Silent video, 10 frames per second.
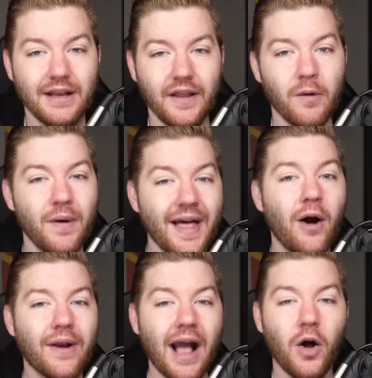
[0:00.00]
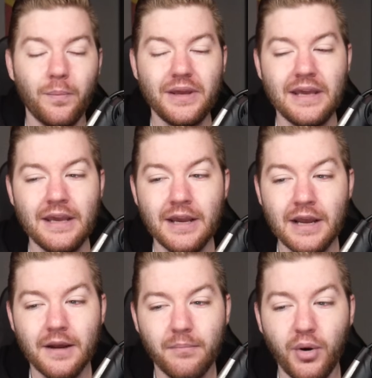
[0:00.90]
Like without Alpe
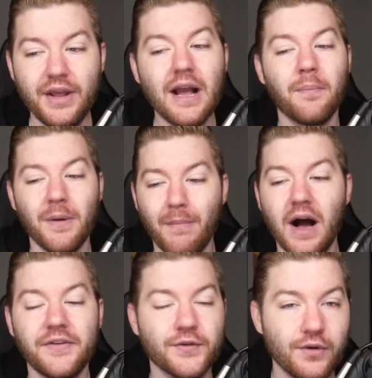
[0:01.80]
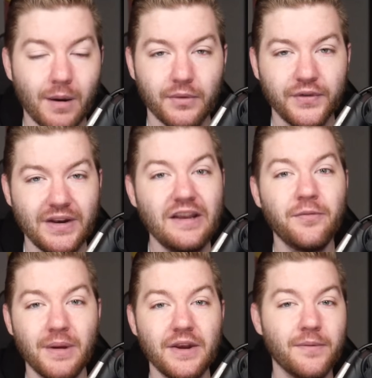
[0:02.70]
putting up the monster numbers that
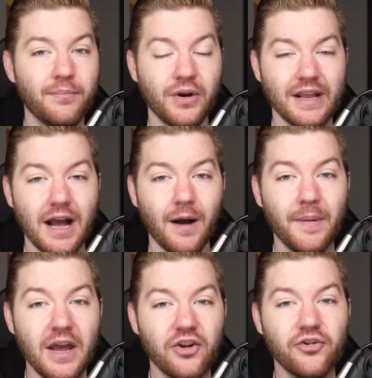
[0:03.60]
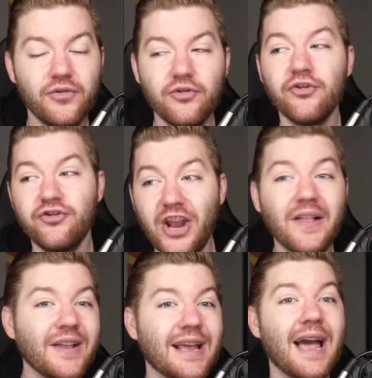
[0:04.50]
he's been putting up,
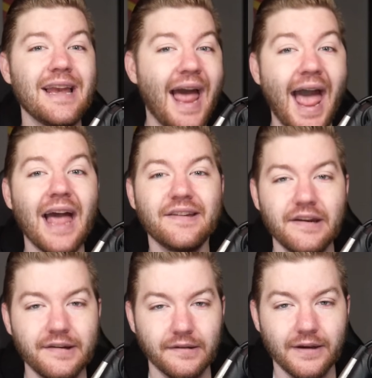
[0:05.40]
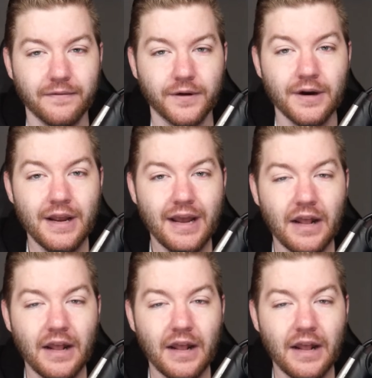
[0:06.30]
Jalen kind of had to deliver.